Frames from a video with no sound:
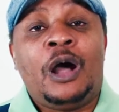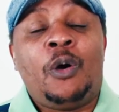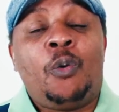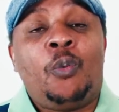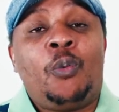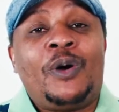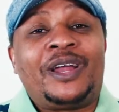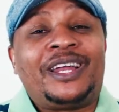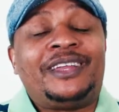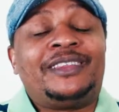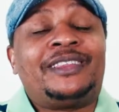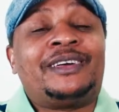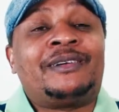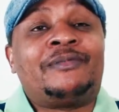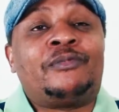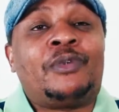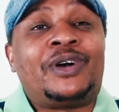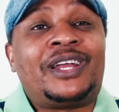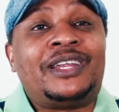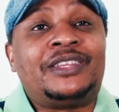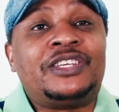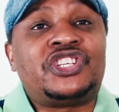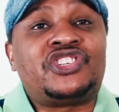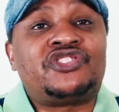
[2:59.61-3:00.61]
What
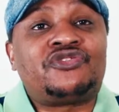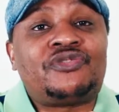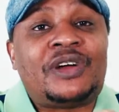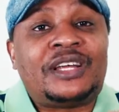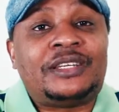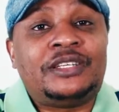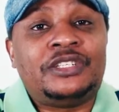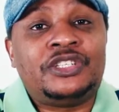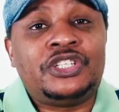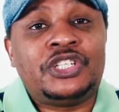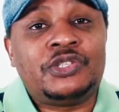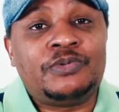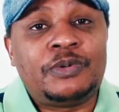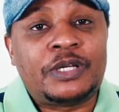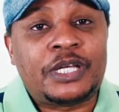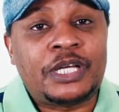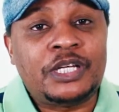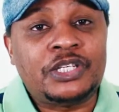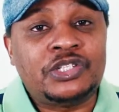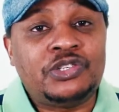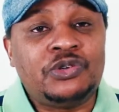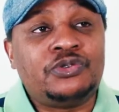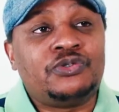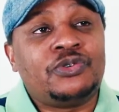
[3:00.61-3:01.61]
are the strategies we
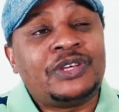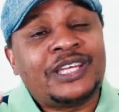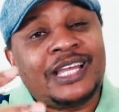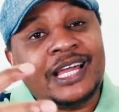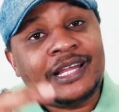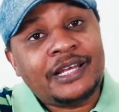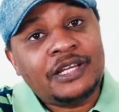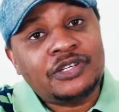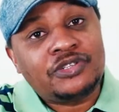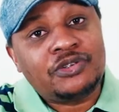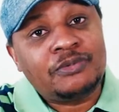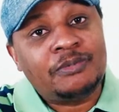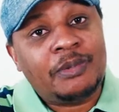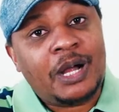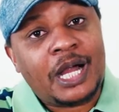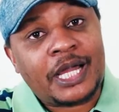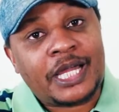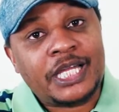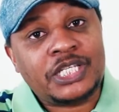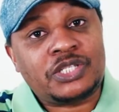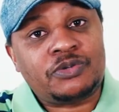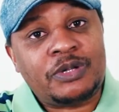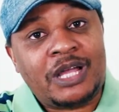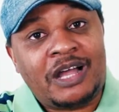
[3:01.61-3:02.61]
can do to get into
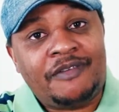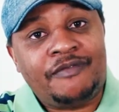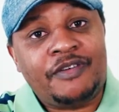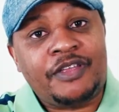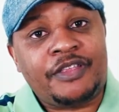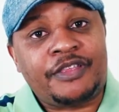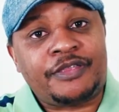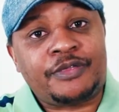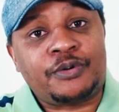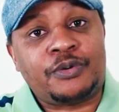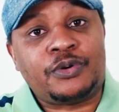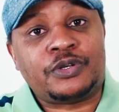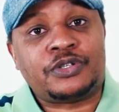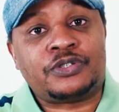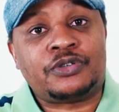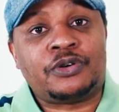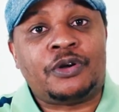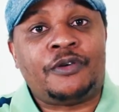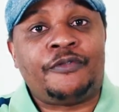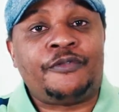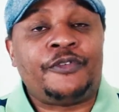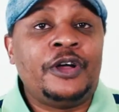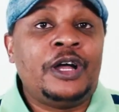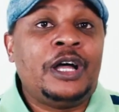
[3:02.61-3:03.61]
markets we haven't thought
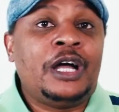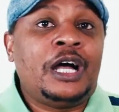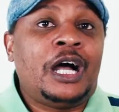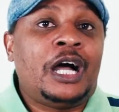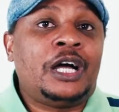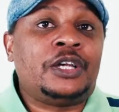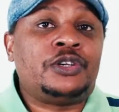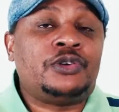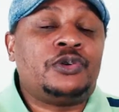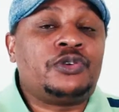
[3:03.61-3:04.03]
of? And